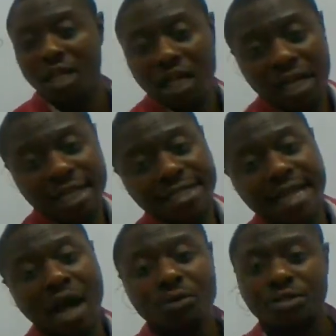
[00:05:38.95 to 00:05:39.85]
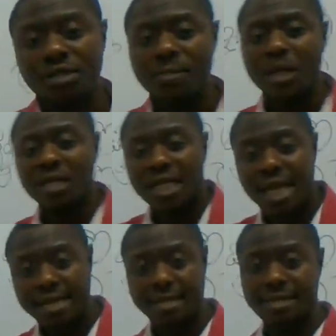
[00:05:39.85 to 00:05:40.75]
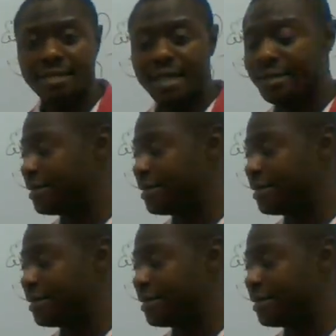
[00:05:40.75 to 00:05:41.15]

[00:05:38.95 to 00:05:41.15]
Let's count the candies and see